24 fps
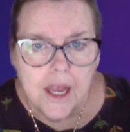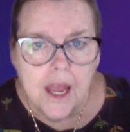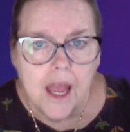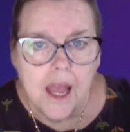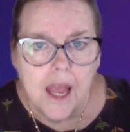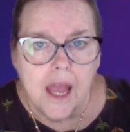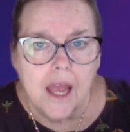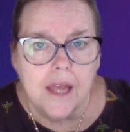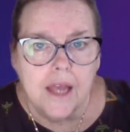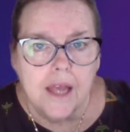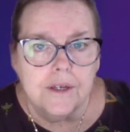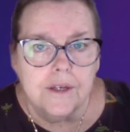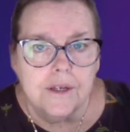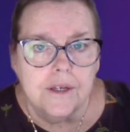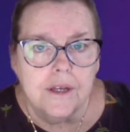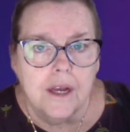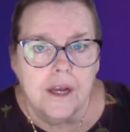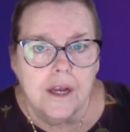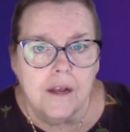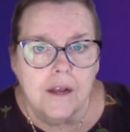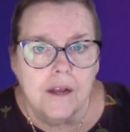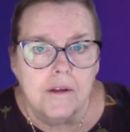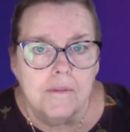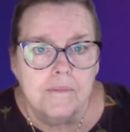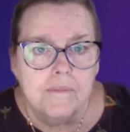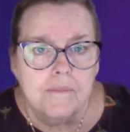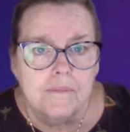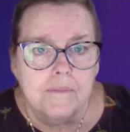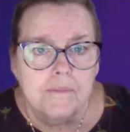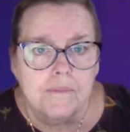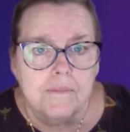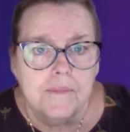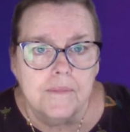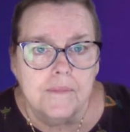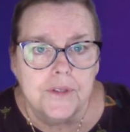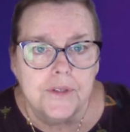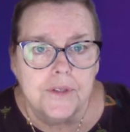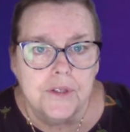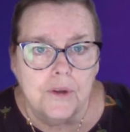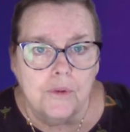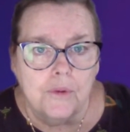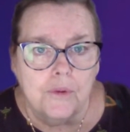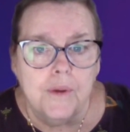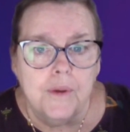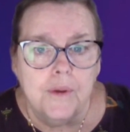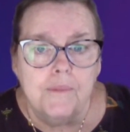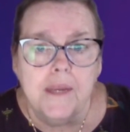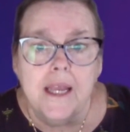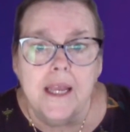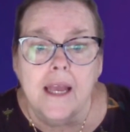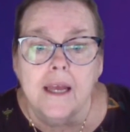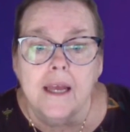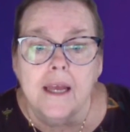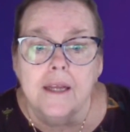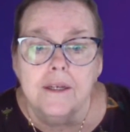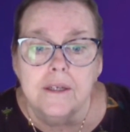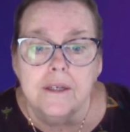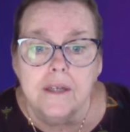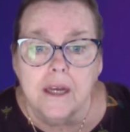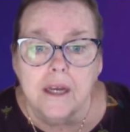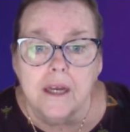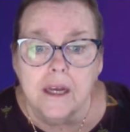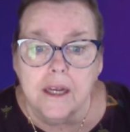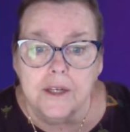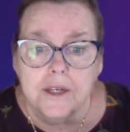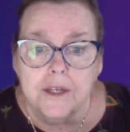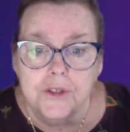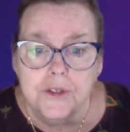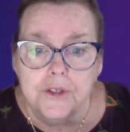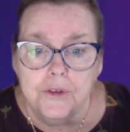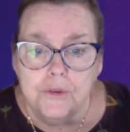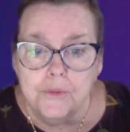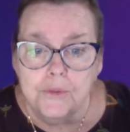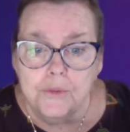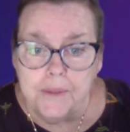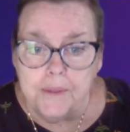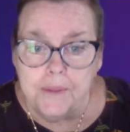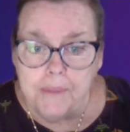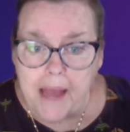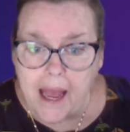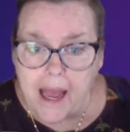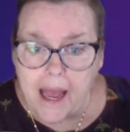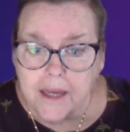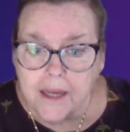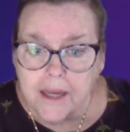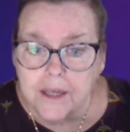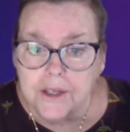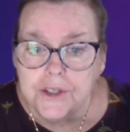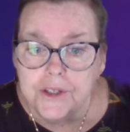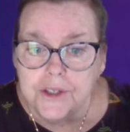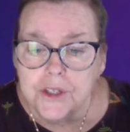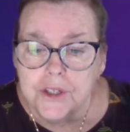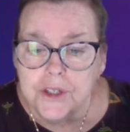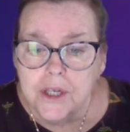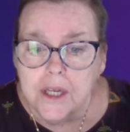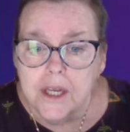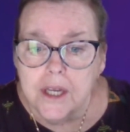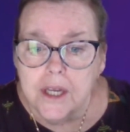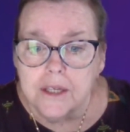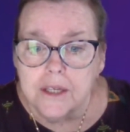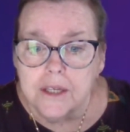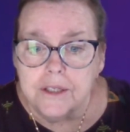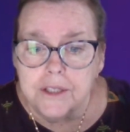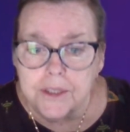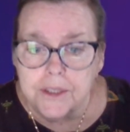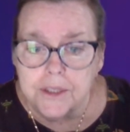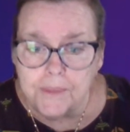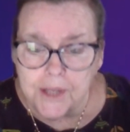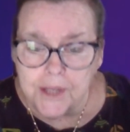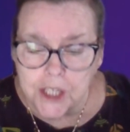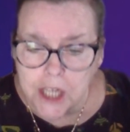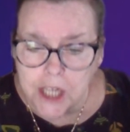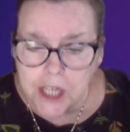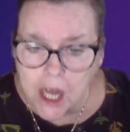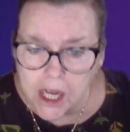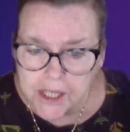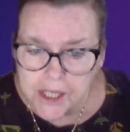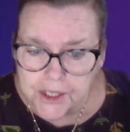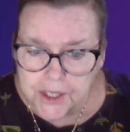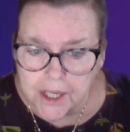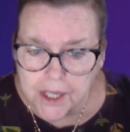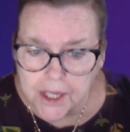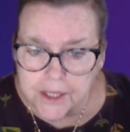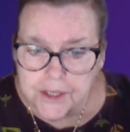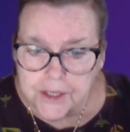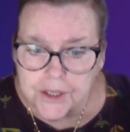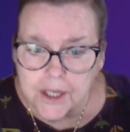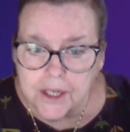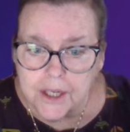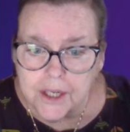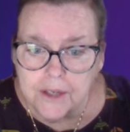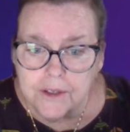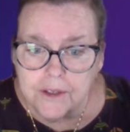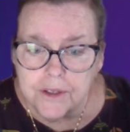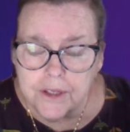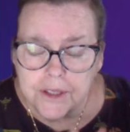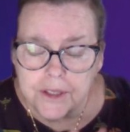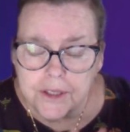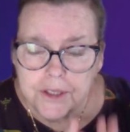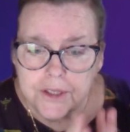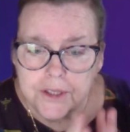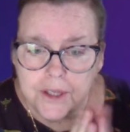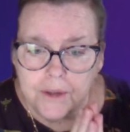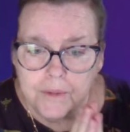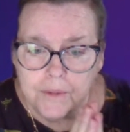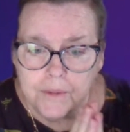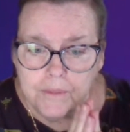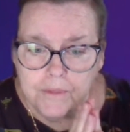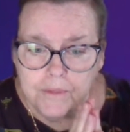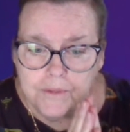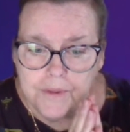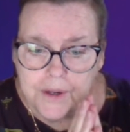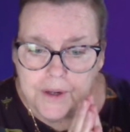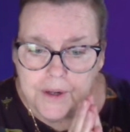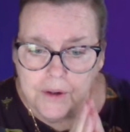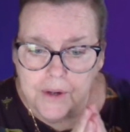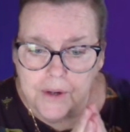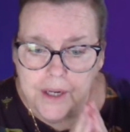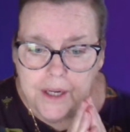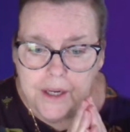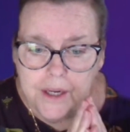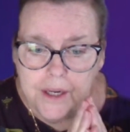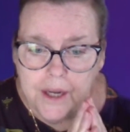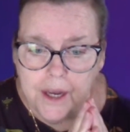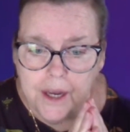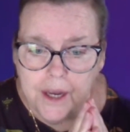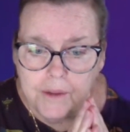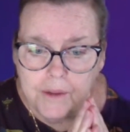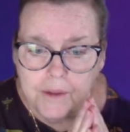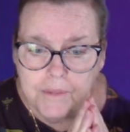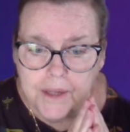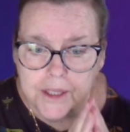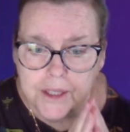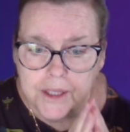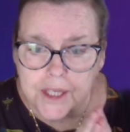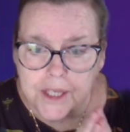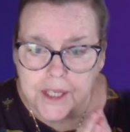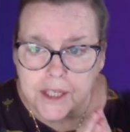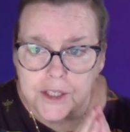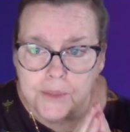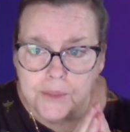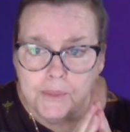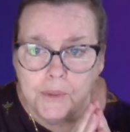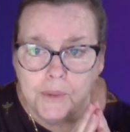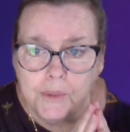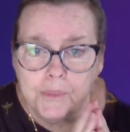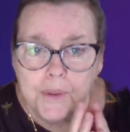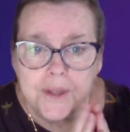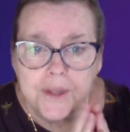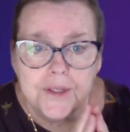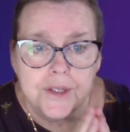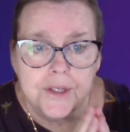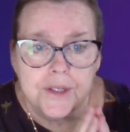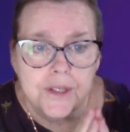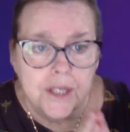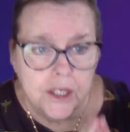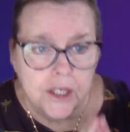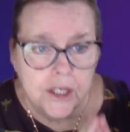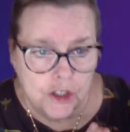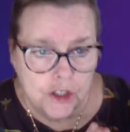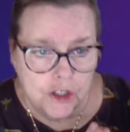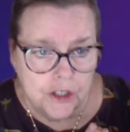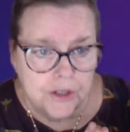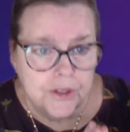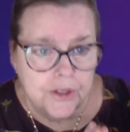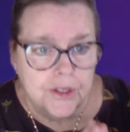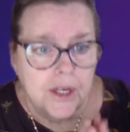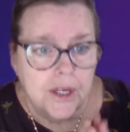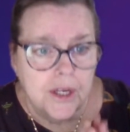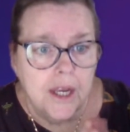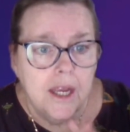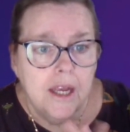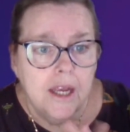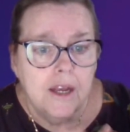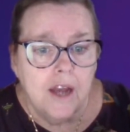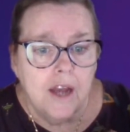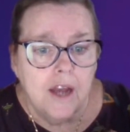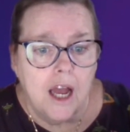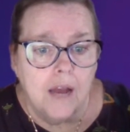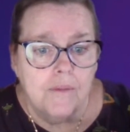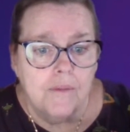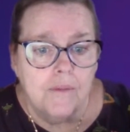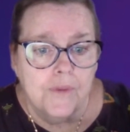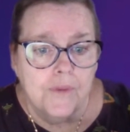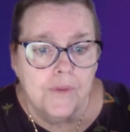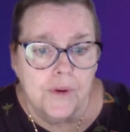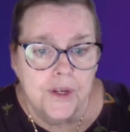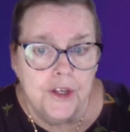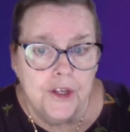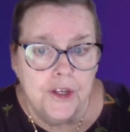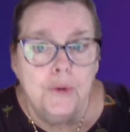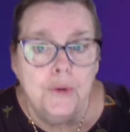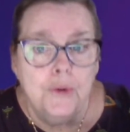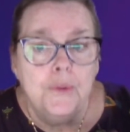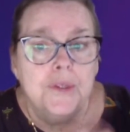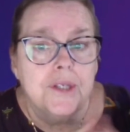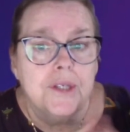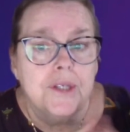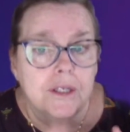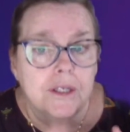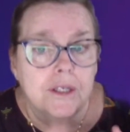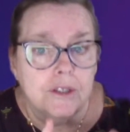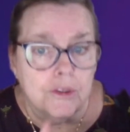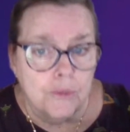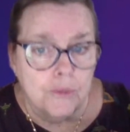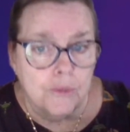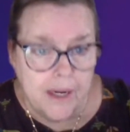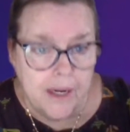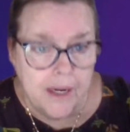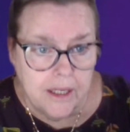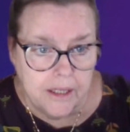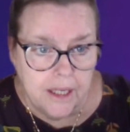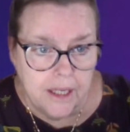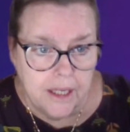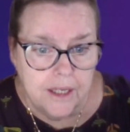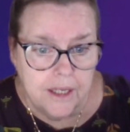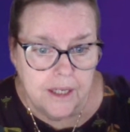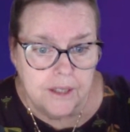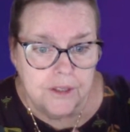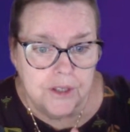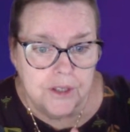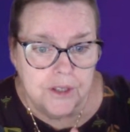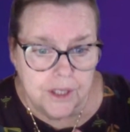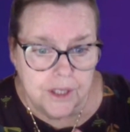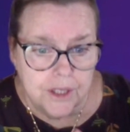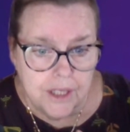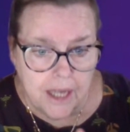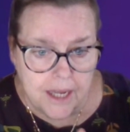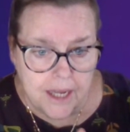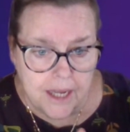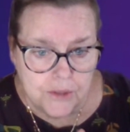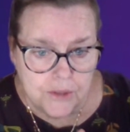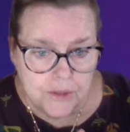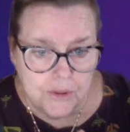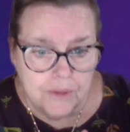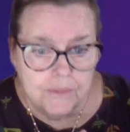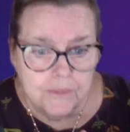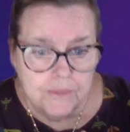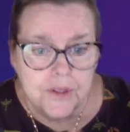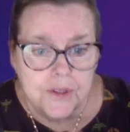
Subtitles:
And so we began to repackage some of the content in some very accessible presentations for use directly into the classroom.